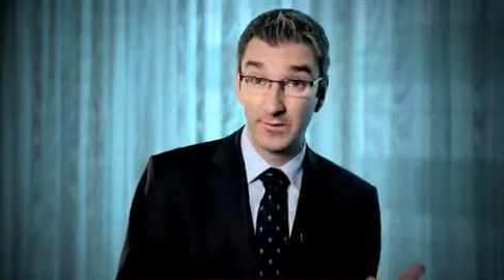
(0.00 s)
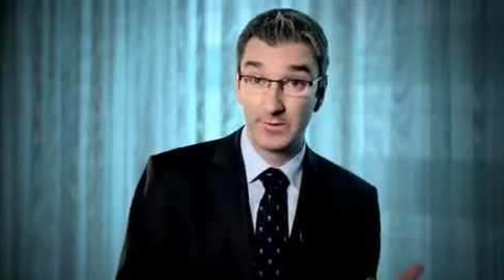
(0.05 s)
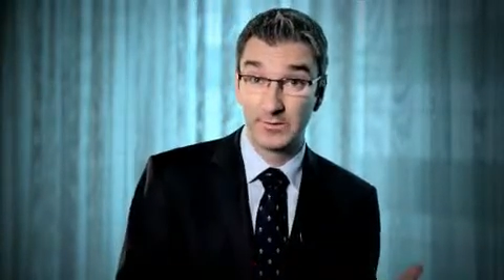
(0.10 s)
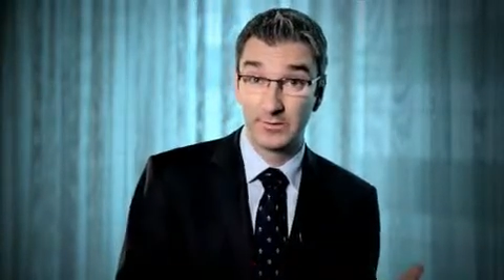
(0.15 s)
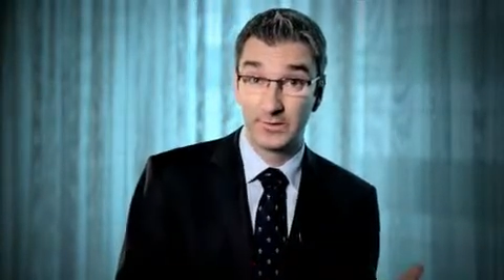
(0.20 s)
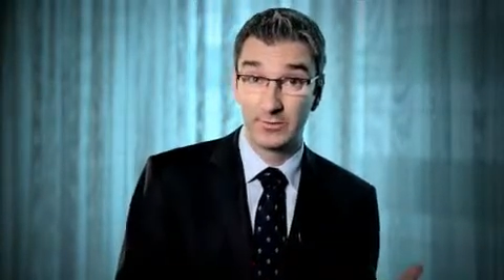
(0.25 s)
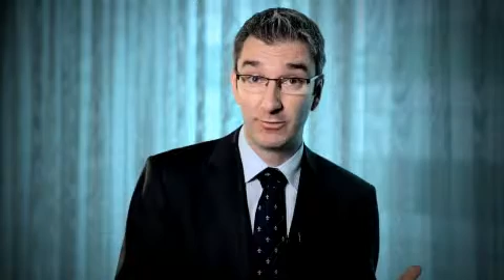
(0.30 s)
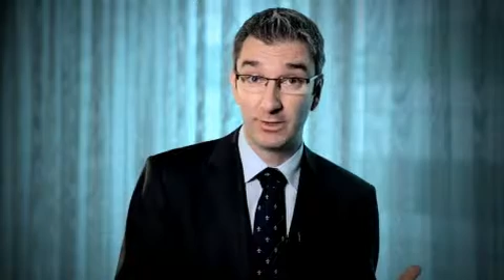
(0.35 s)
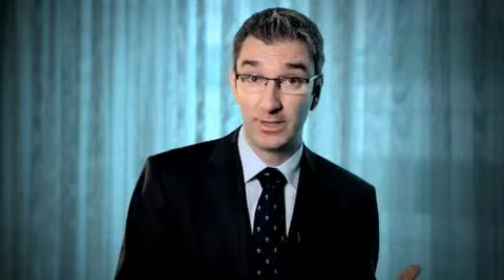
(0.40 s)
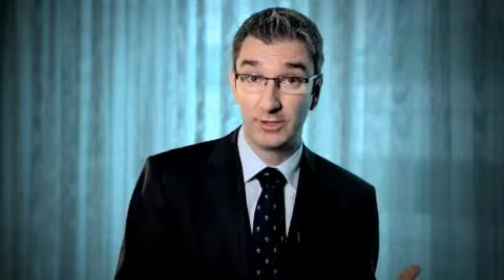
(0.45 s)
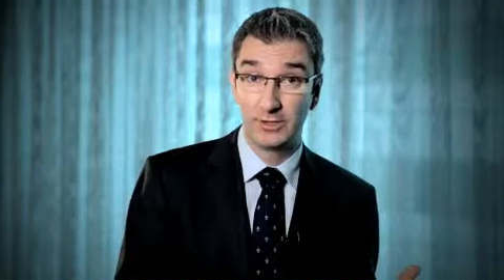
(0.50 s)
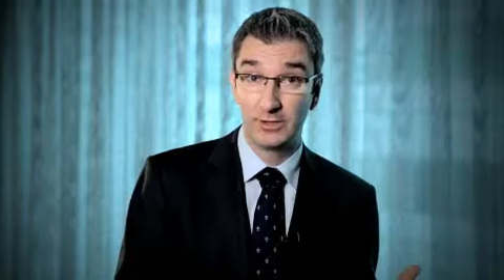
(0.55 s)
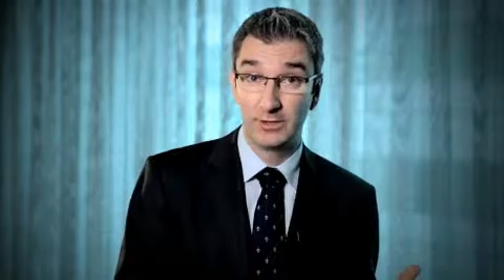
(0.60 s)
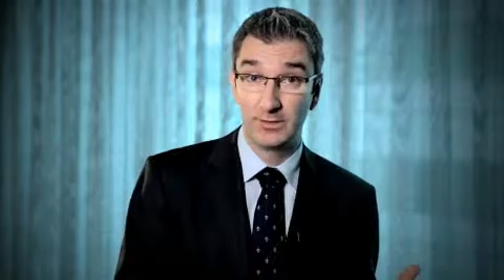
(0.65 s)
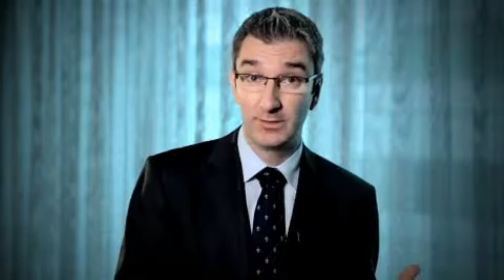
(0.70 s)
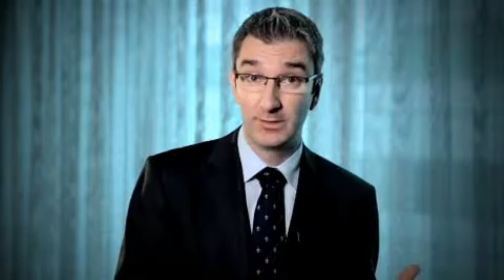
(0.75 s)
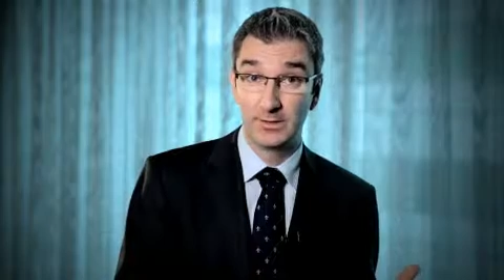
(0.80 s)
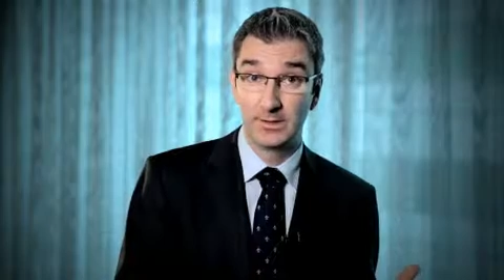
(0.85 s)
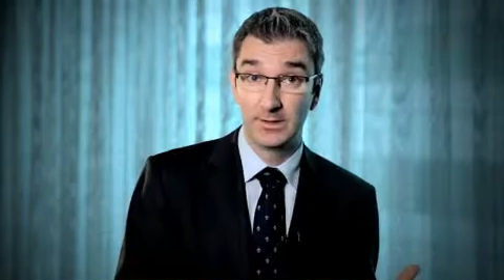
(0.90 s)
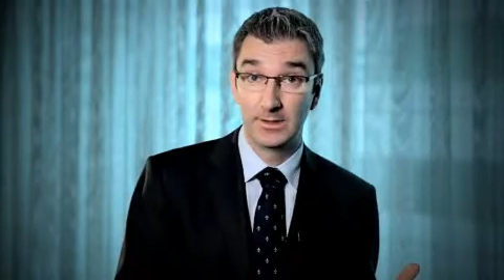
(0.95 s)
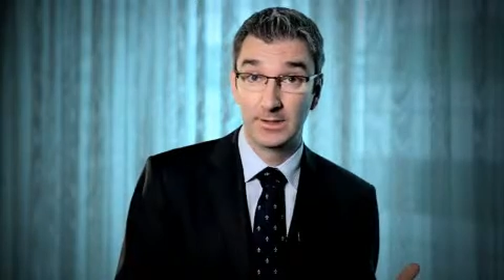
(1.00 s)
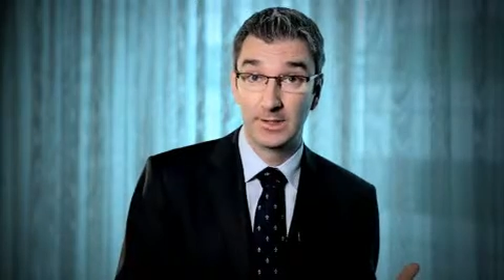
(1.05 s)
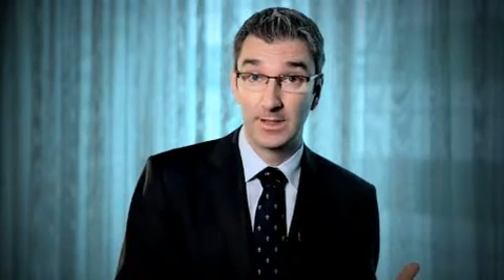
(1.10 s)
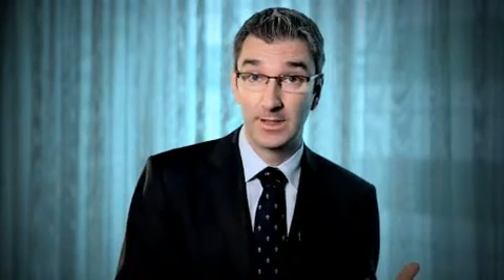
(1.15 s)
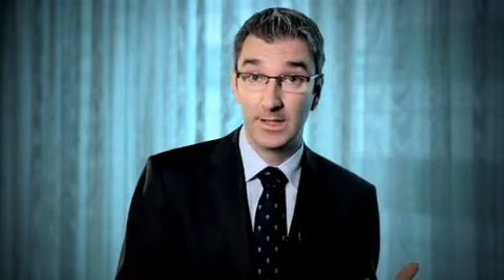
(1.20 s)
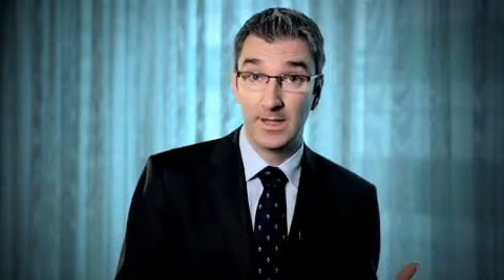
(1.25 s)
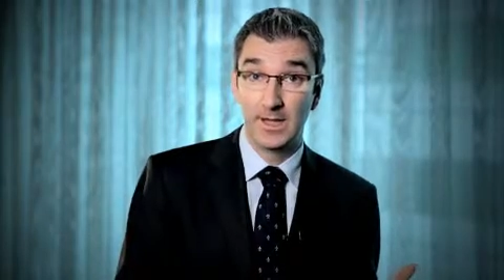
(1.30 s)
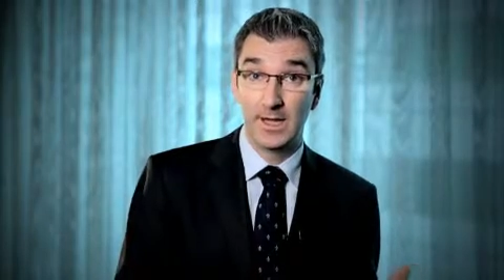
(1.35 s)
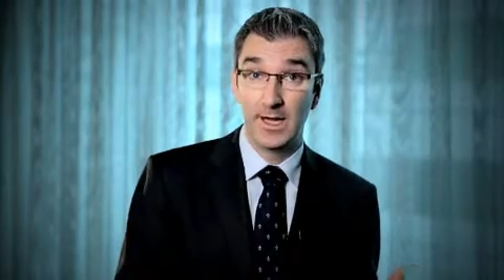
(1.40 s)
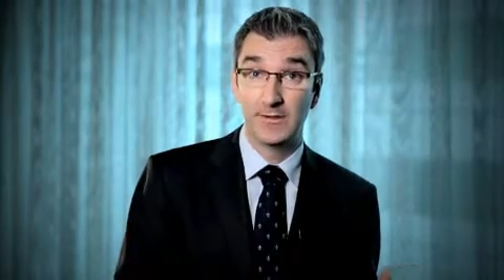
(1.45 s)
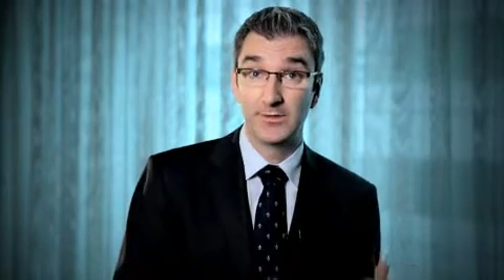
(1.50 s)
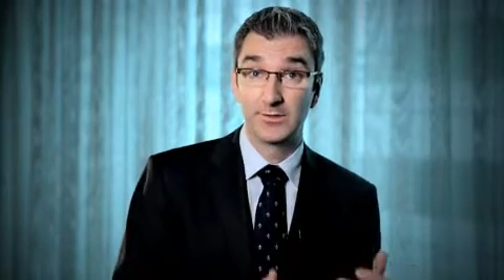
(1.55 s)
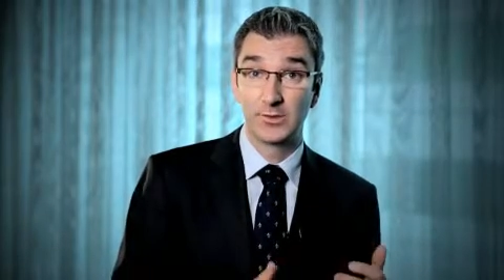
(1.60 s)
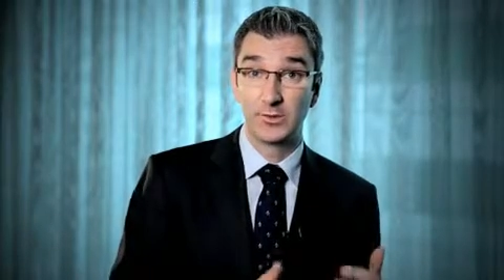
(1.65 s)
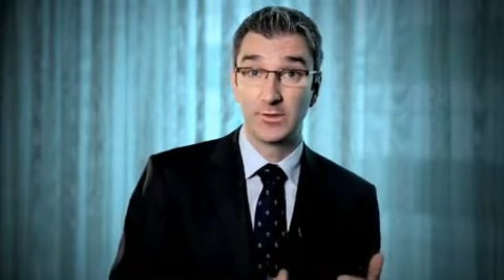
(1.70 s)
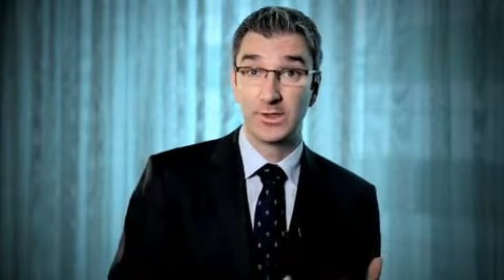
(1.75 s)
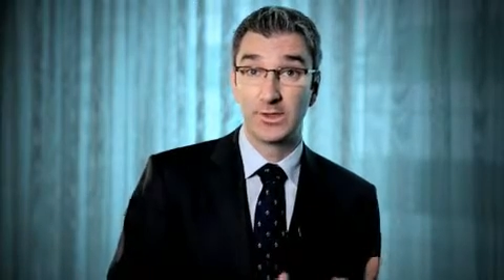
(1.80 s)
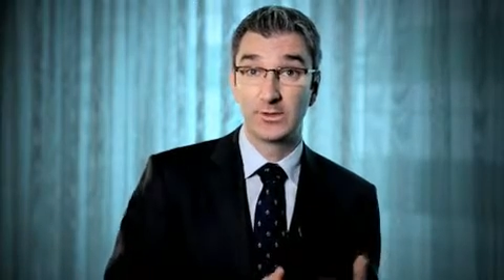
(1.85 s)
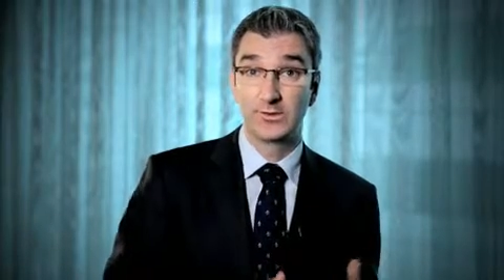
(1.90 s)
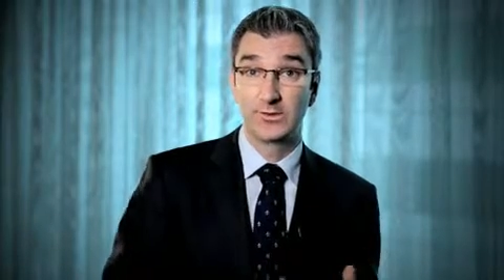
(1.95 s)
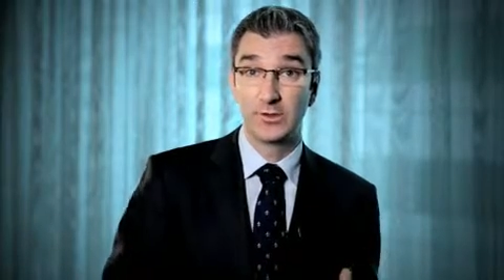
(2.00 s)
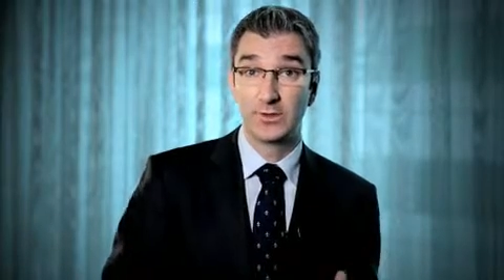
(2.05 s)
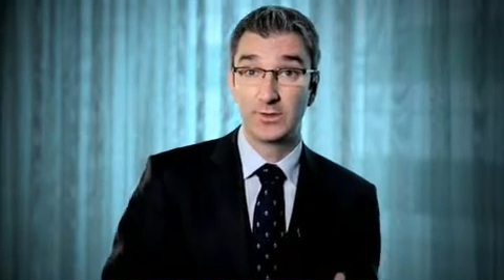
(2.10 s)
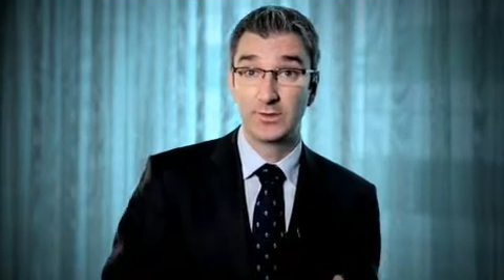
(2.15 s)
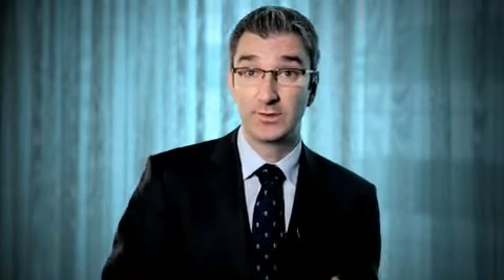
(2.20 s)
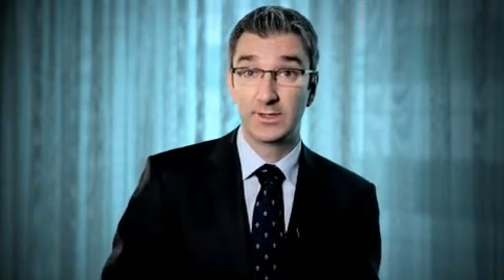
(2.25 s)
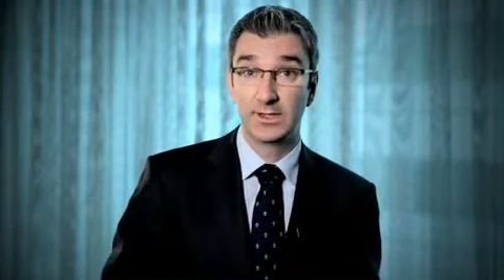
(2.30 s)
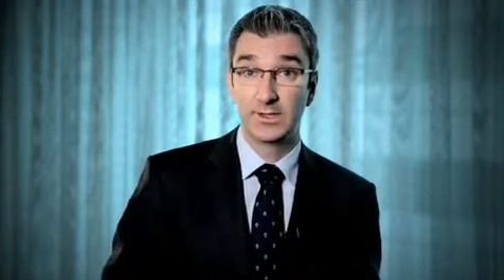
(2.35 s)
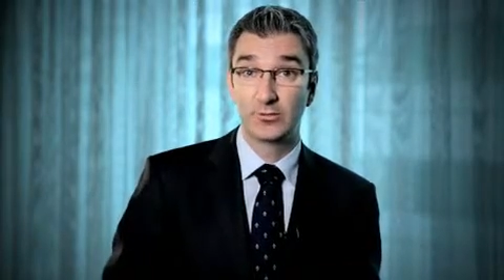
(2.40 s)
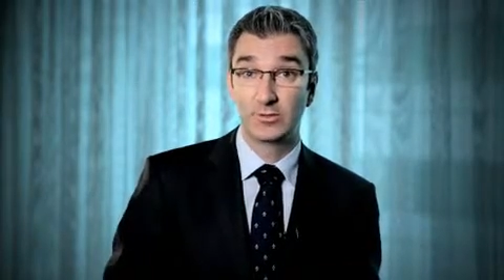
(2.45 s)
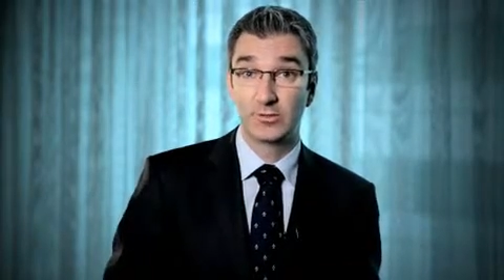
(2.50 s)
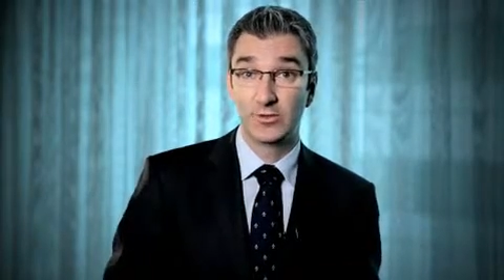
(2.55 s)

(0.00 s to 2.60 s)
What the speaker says: consideration until the uncertainty is